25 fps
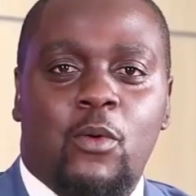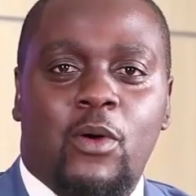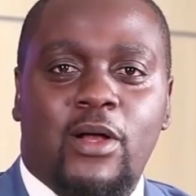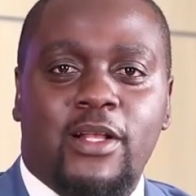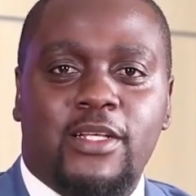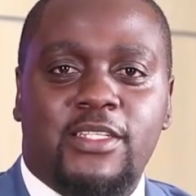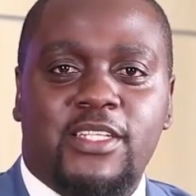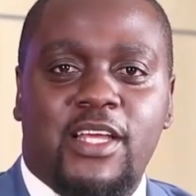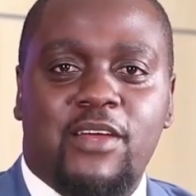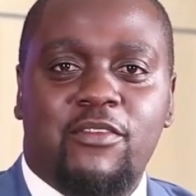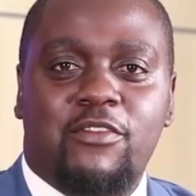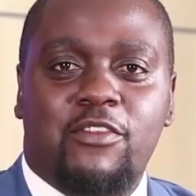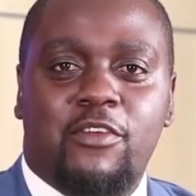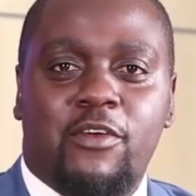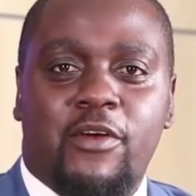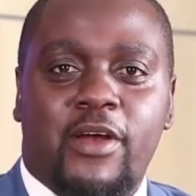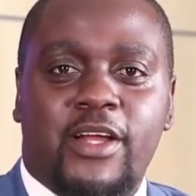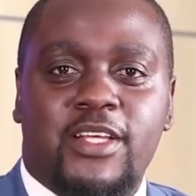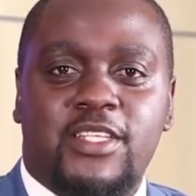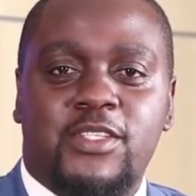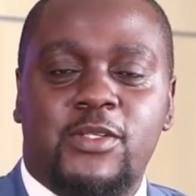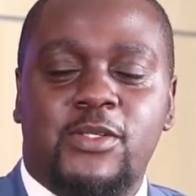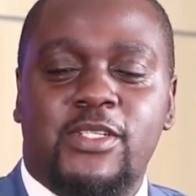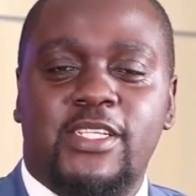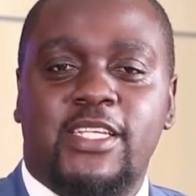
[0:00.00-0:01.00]
Well, time for
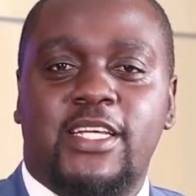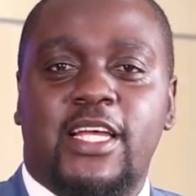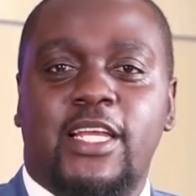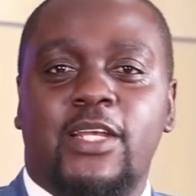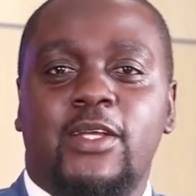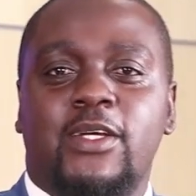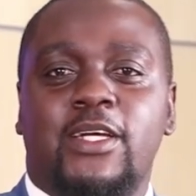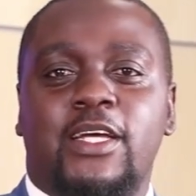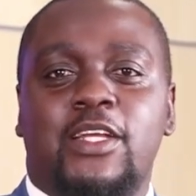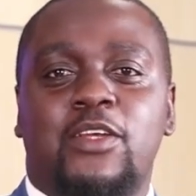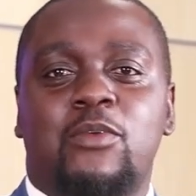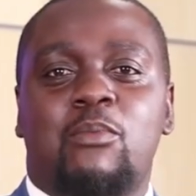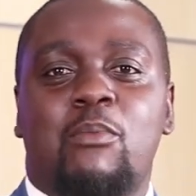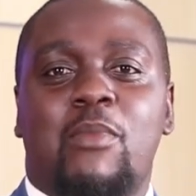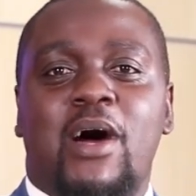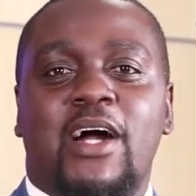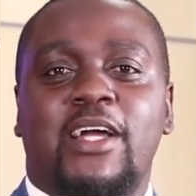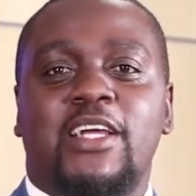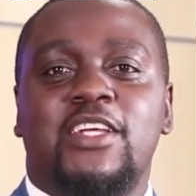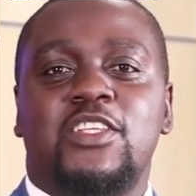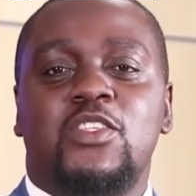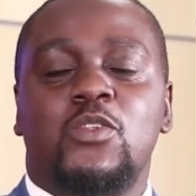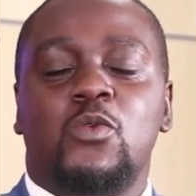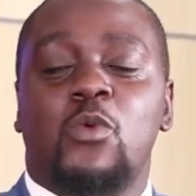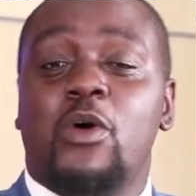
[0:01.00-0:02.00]
us to take a look at
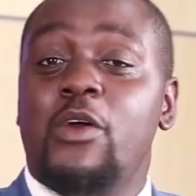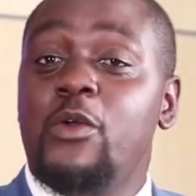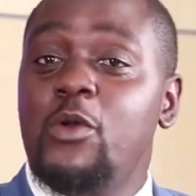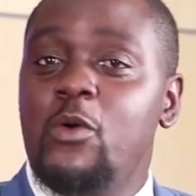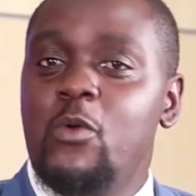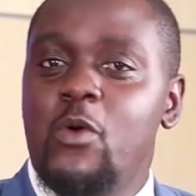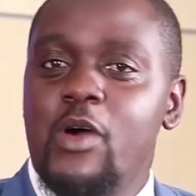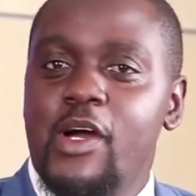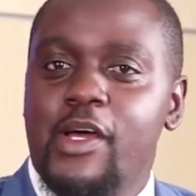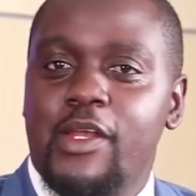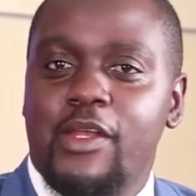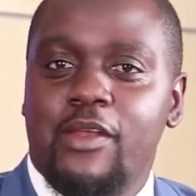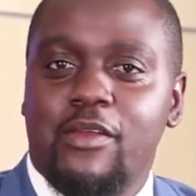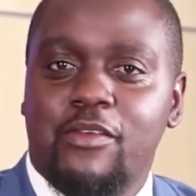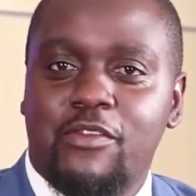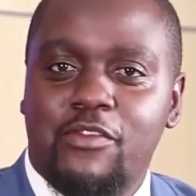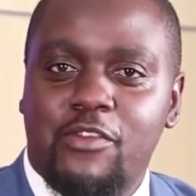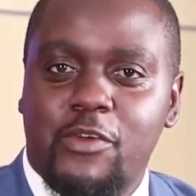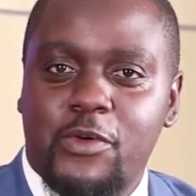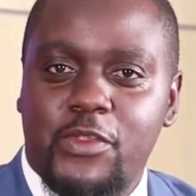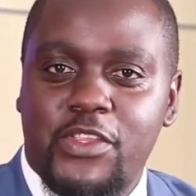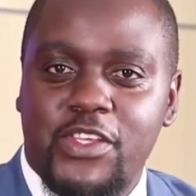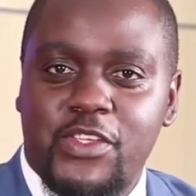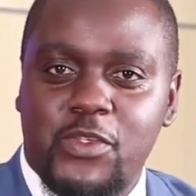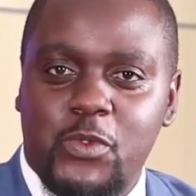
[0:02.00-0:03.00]
Markets 101
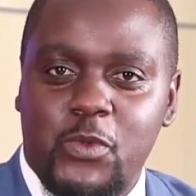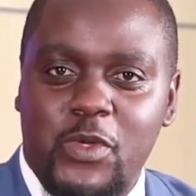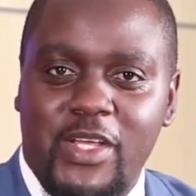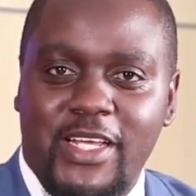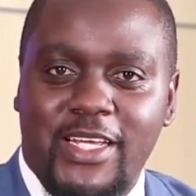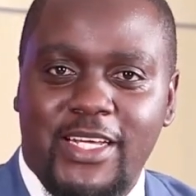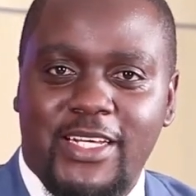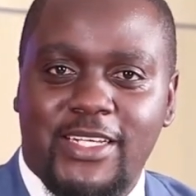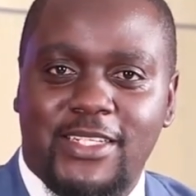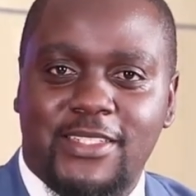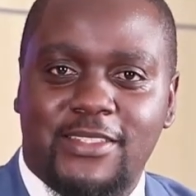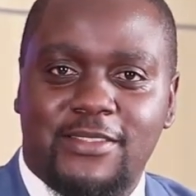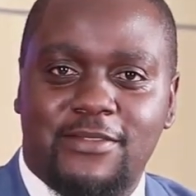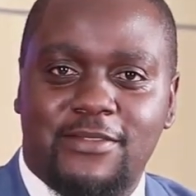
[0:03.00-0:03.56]
for this week.